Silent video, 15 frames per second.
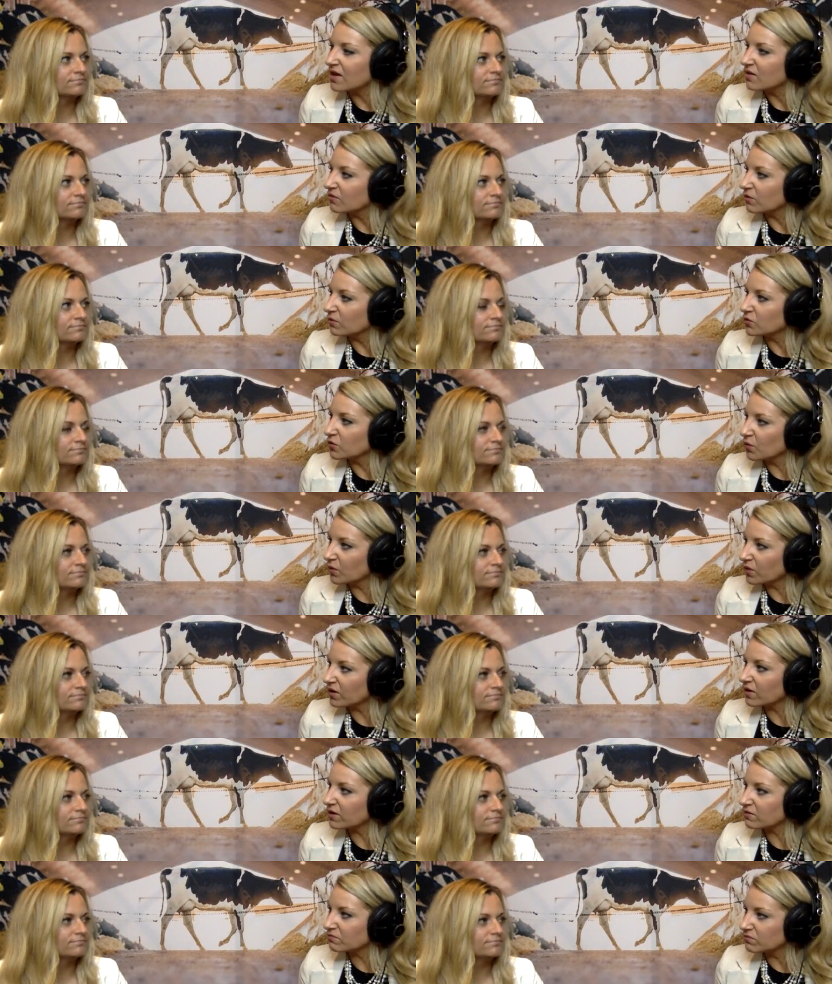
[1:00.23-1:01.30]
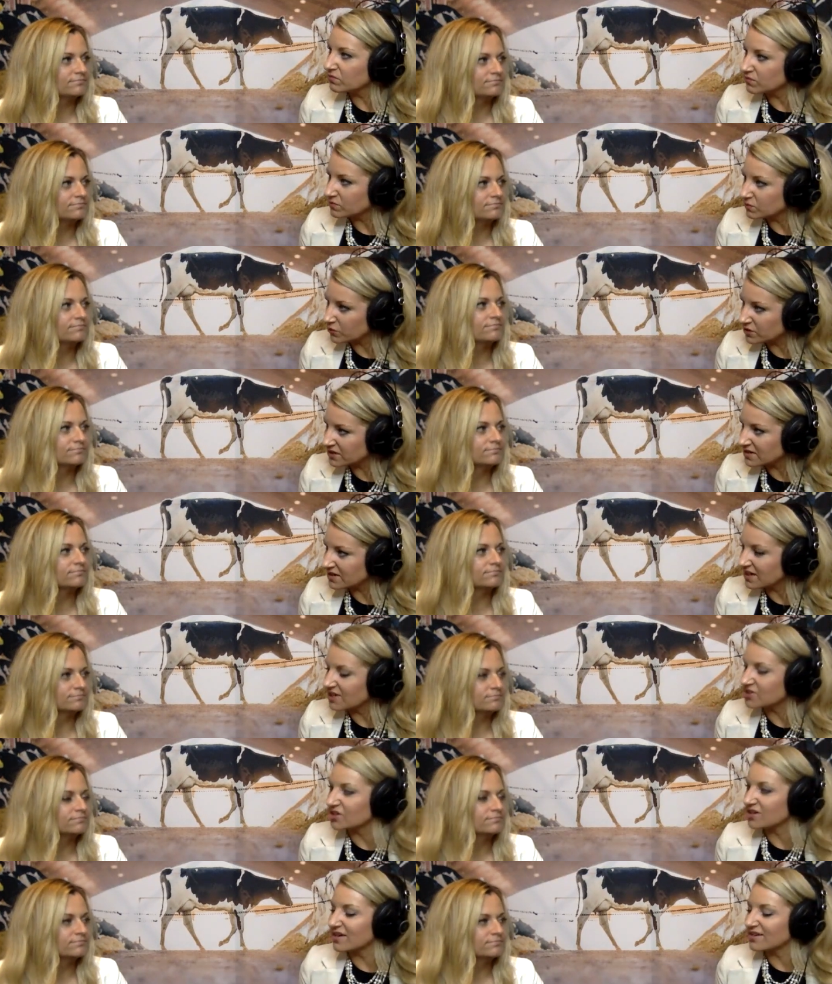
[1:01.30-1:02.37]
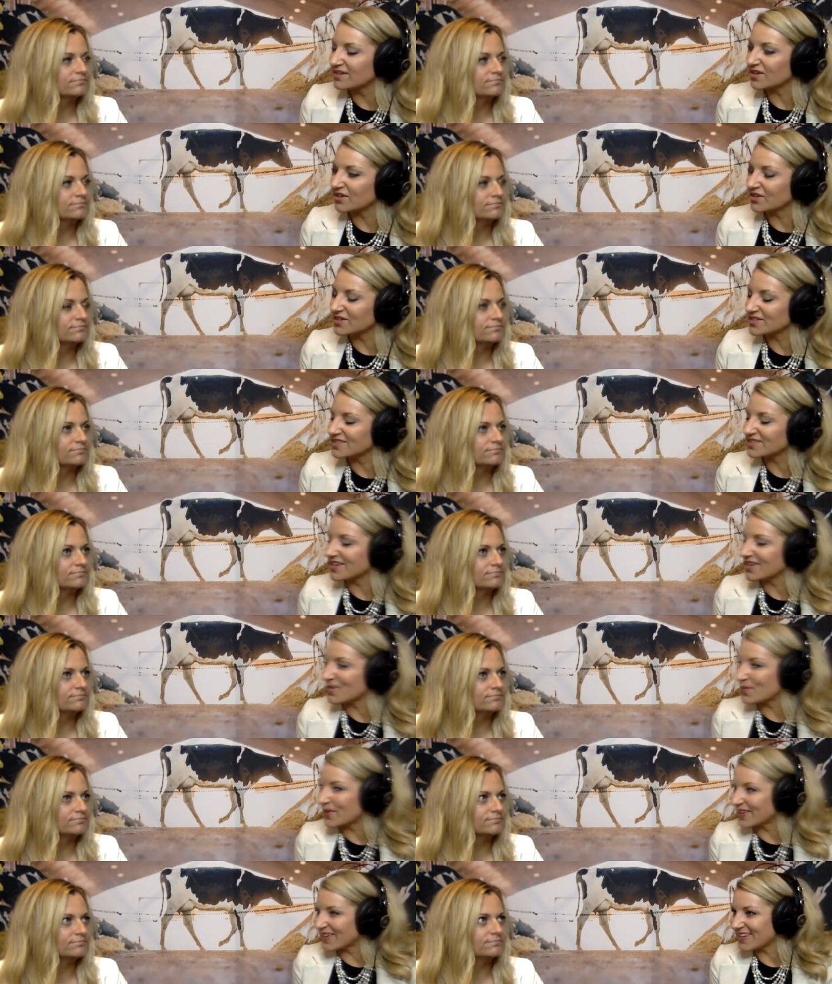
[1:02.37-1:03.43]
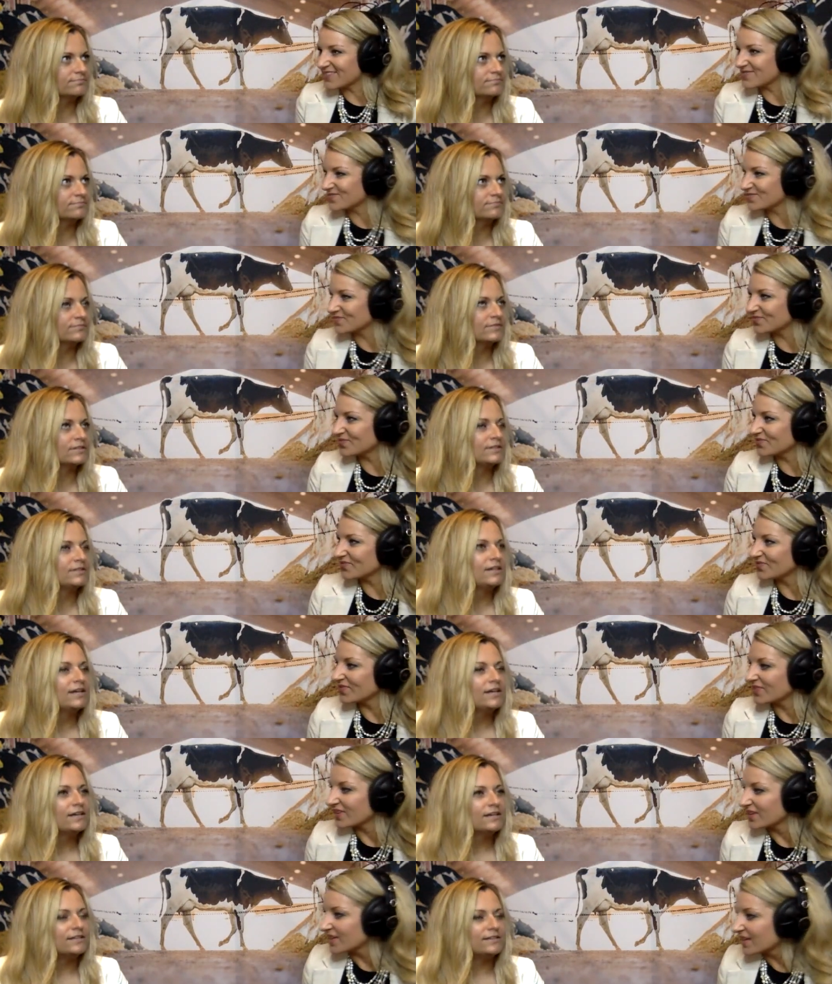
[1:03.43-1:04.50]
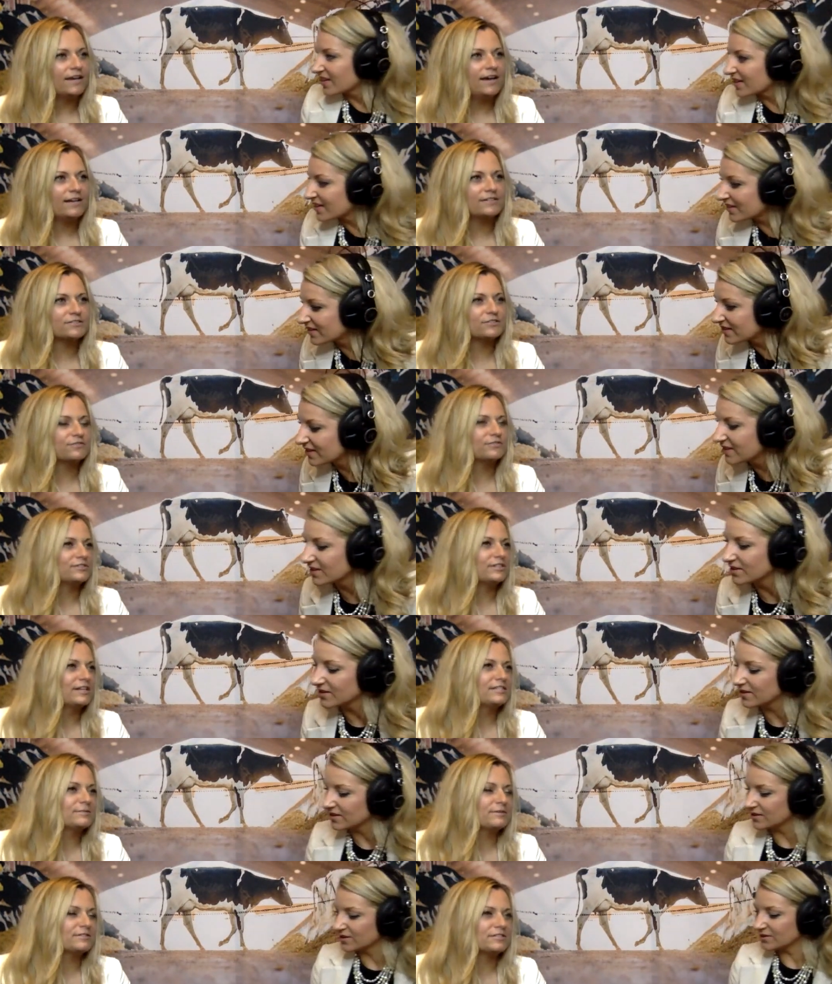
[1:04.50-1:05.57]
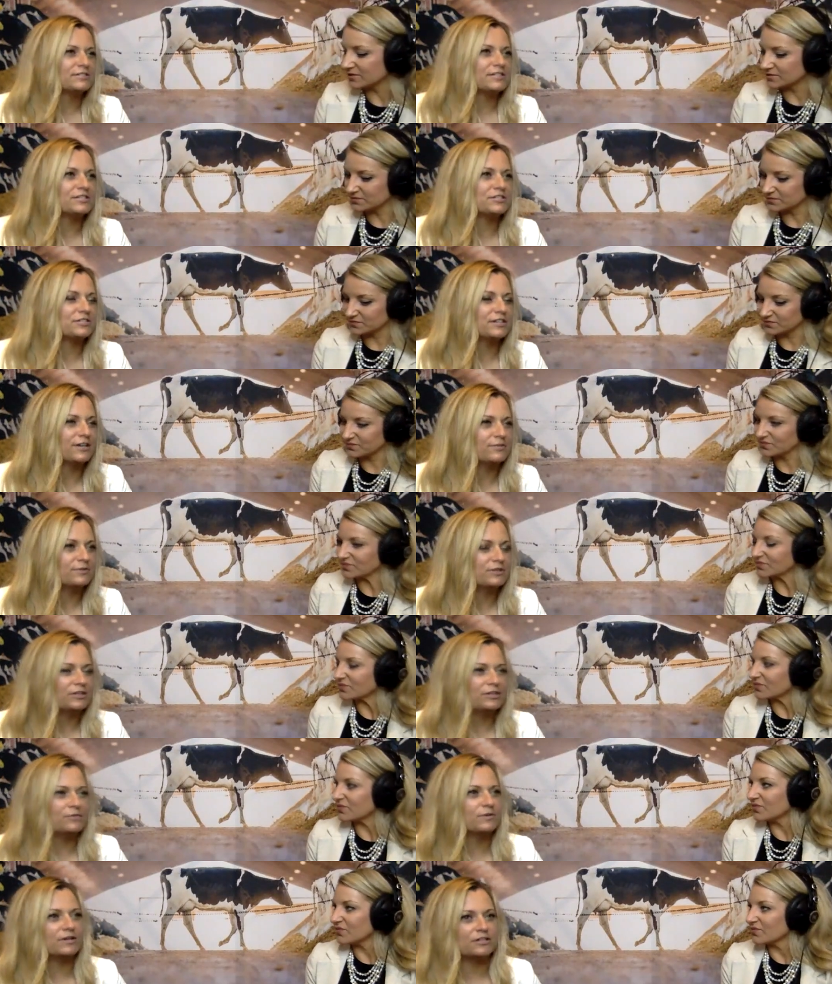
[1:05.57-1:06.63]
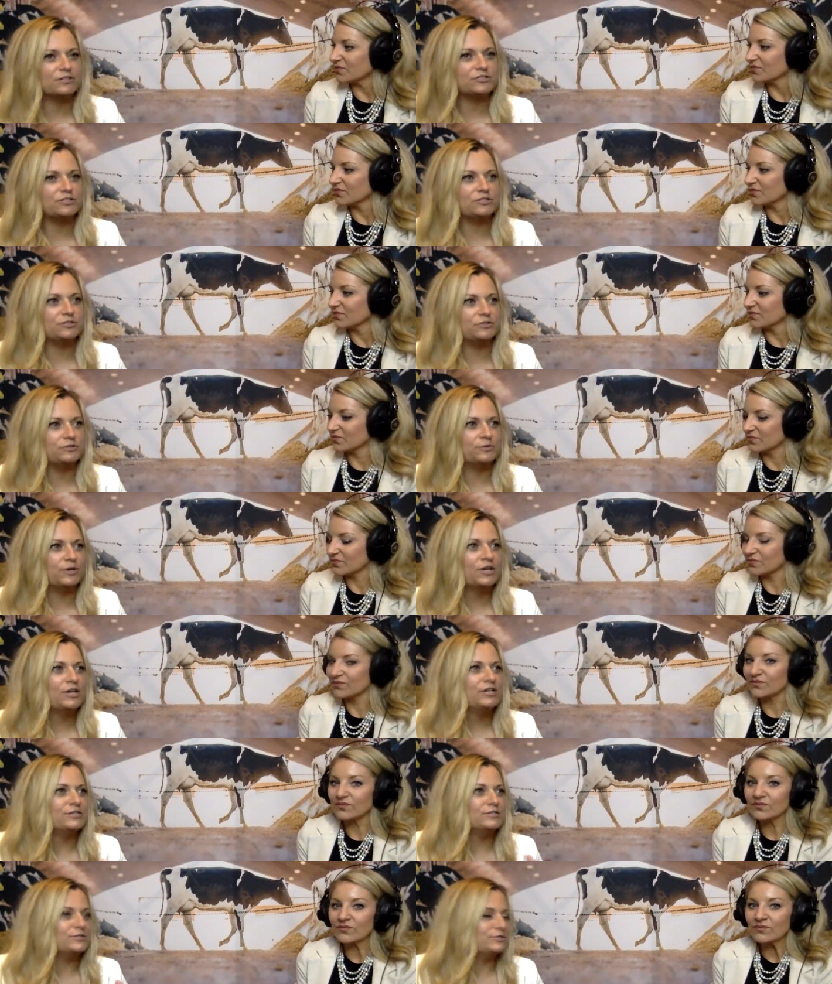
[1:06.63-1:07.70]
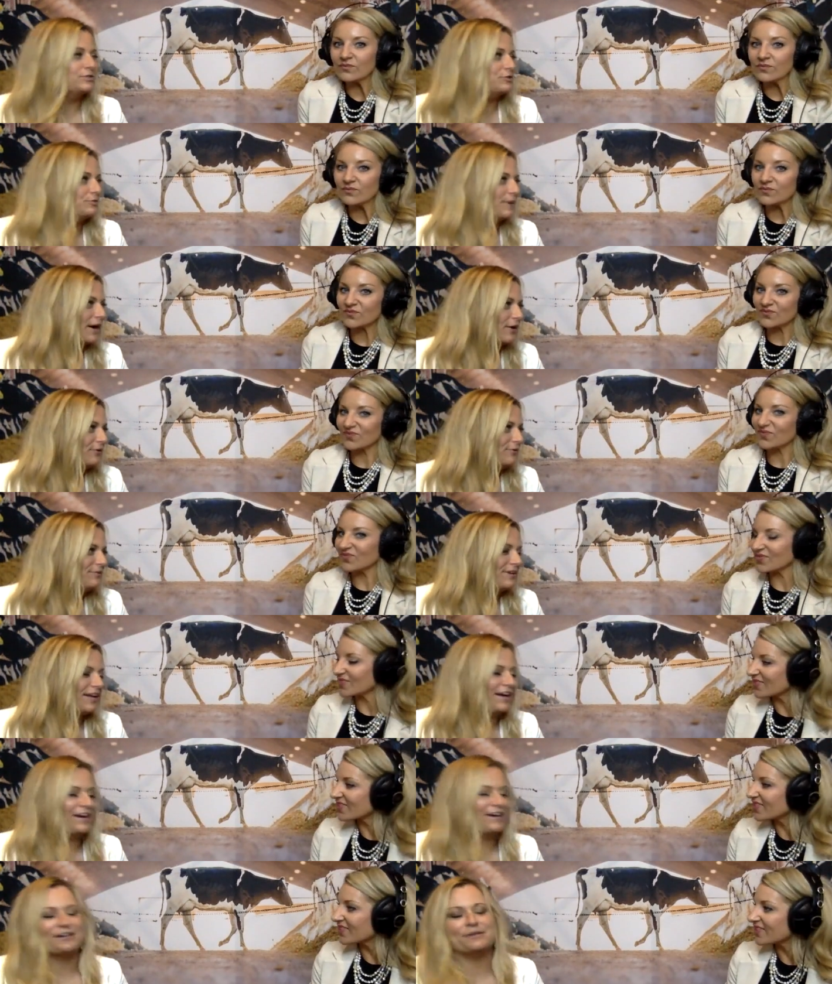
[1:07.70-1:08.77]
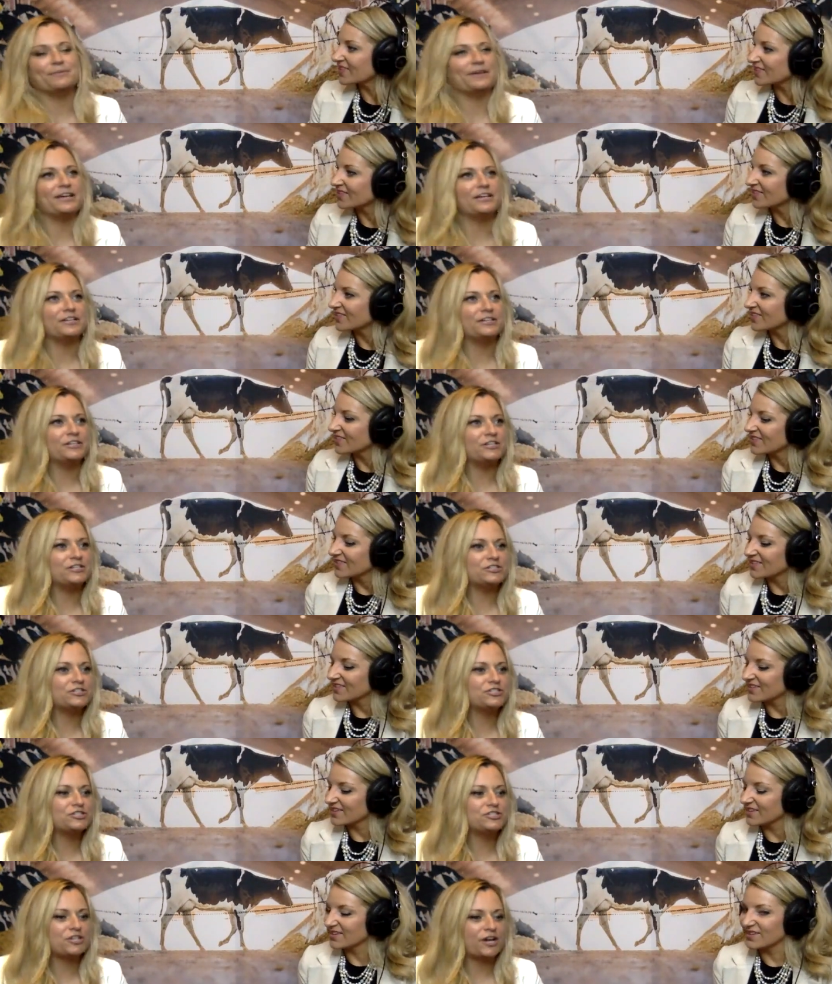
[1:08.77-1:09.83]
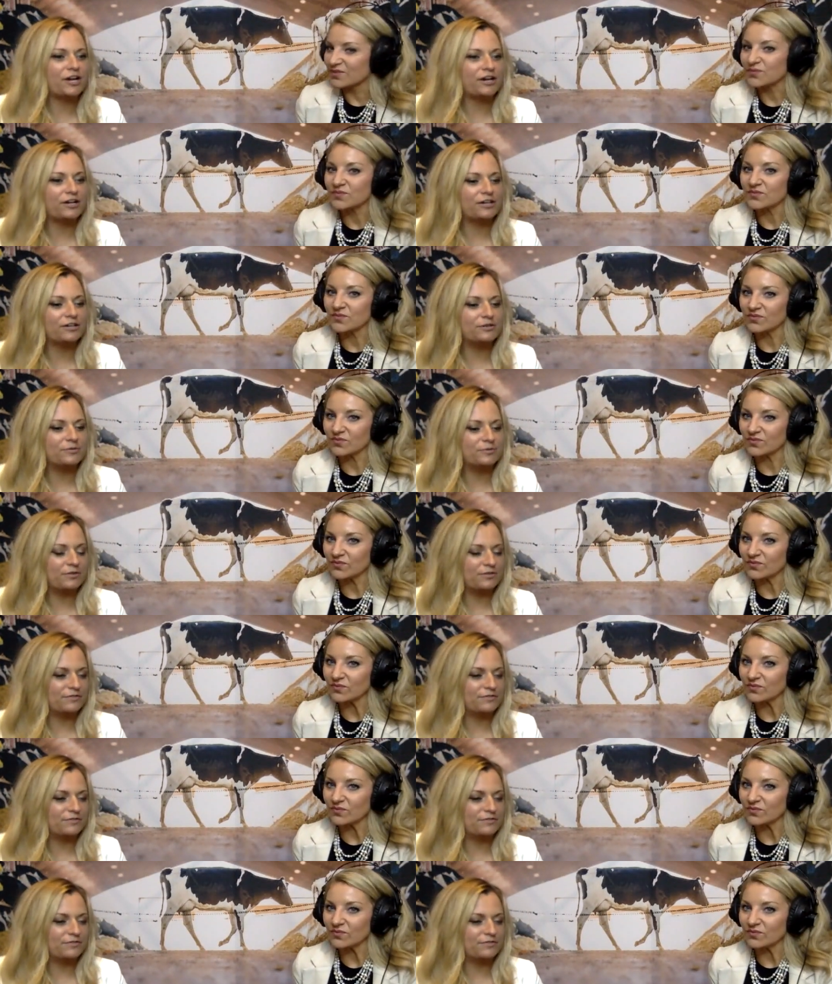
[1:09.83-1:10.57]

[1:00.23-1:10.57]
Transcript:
Speaker 1: from your presentation on dairy sustainability? Yeah. So
Speaker 2: for today's presentation, I really wanted to zoom out um, and share with the